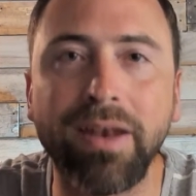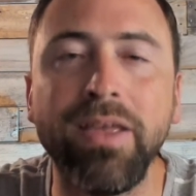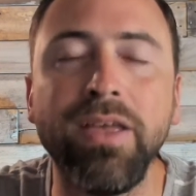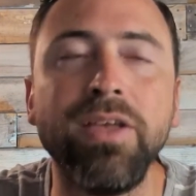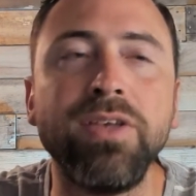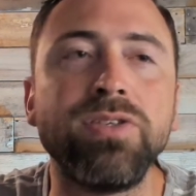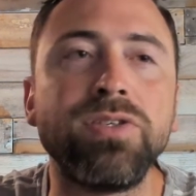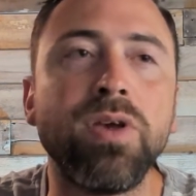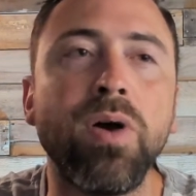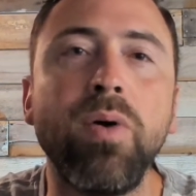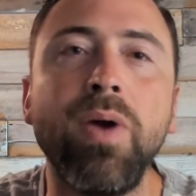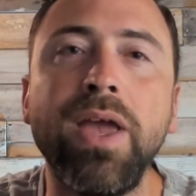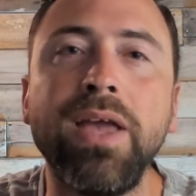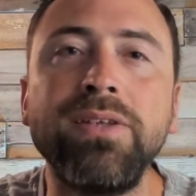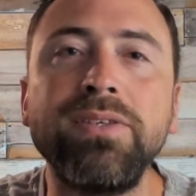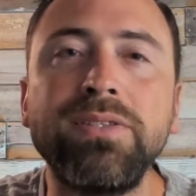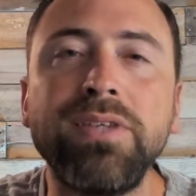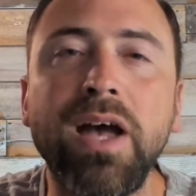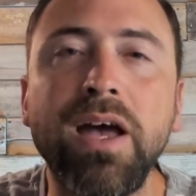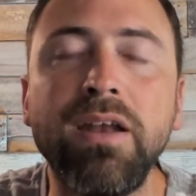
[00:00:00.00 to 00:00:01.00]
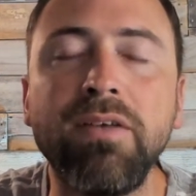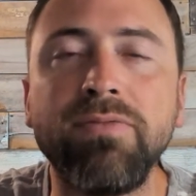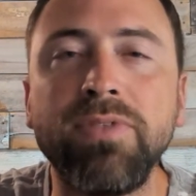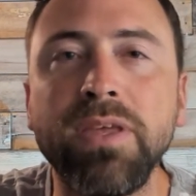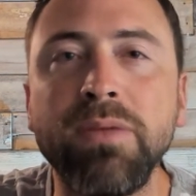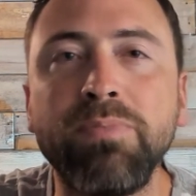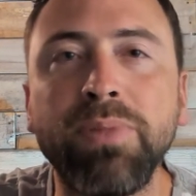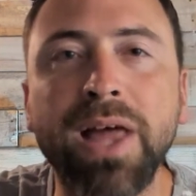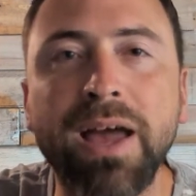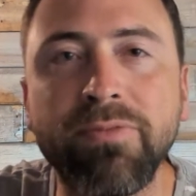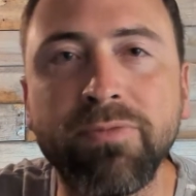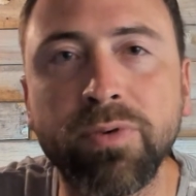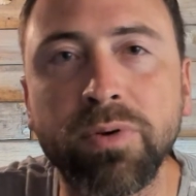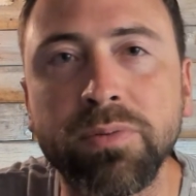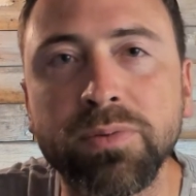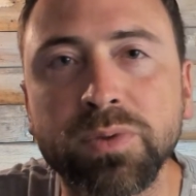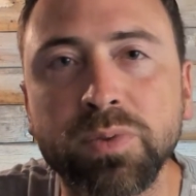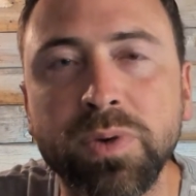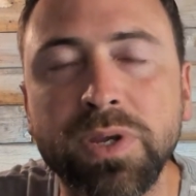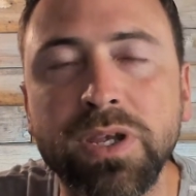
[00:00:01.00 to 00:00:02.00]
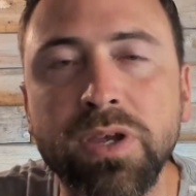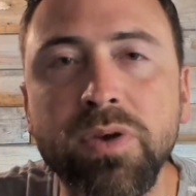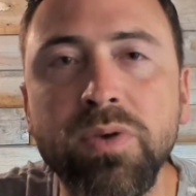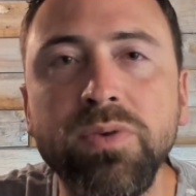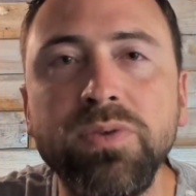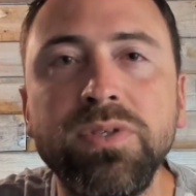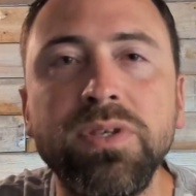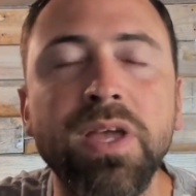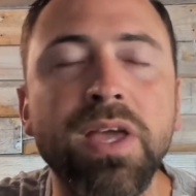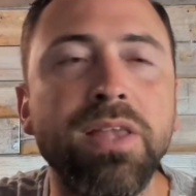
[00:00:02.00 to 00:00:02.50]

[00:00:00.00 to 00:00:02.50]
So inside of the platforms we use,